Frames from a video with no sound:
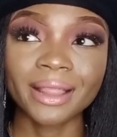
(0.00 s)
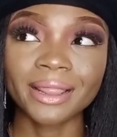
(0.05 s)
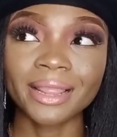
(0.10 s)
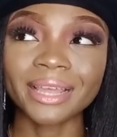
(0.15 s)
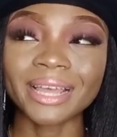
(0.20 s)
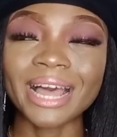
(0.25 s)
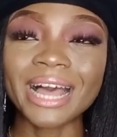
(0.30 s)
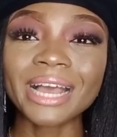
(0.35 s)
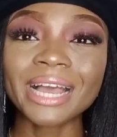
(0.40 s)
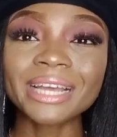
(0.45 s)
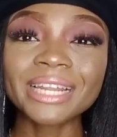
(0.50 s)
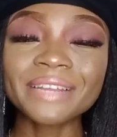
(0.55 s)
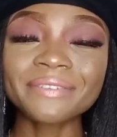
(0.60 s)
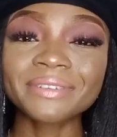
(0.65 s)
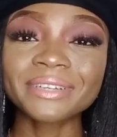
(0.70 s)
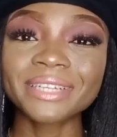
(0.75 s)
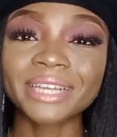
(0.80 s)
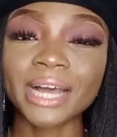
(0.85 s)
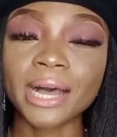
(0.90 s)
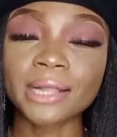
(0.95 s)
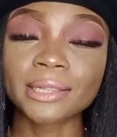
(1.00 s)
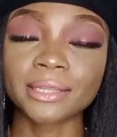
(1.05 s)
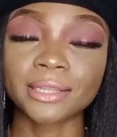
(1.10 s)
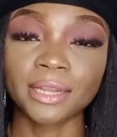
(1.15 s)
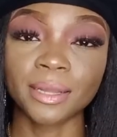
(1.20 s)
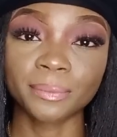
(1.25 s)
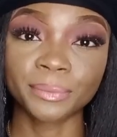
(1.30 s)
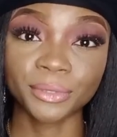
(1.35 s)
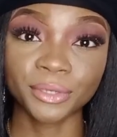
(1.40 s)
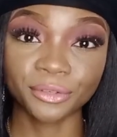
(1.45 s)
Like, I can't even count the
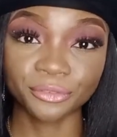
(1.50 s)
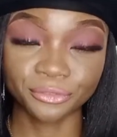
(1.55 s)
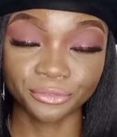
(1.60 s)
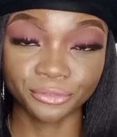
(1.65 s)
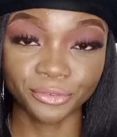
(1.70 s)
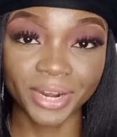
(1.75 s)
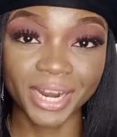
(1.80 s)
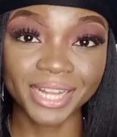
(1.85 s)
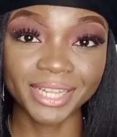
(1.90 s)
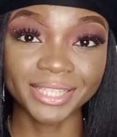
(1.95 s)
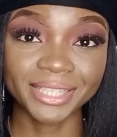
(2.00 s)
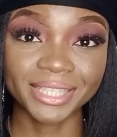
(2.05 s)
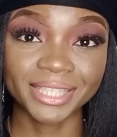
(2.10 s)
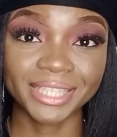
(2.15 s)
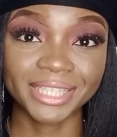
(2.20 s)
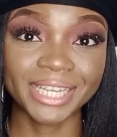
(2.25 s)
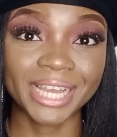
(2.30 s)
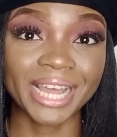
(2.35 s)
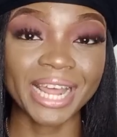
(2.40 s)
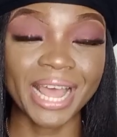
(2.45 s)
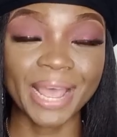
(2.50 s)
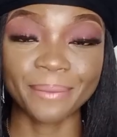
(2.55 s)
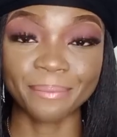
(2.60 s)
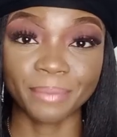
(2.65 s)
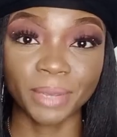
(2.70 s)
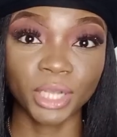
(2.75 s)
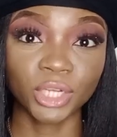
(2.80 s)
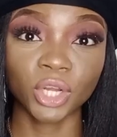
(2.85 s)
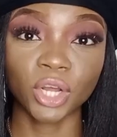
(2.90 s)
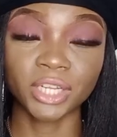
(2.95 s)
number of friends that I
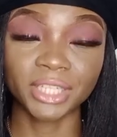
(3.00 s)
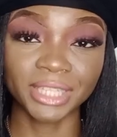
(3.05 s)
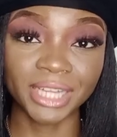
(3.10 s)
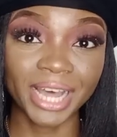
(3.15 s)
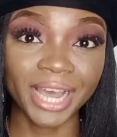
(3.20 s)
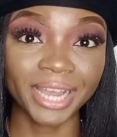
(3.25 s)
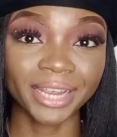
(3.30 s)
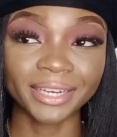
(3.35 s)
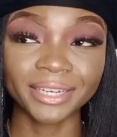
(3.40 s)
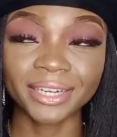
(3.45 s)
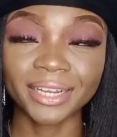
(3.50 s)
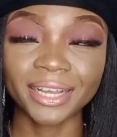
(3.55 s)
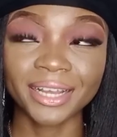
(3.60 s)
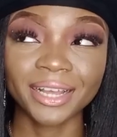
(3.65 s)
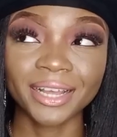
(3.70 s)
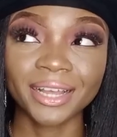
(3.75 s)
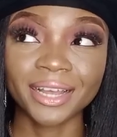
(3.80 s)
made online.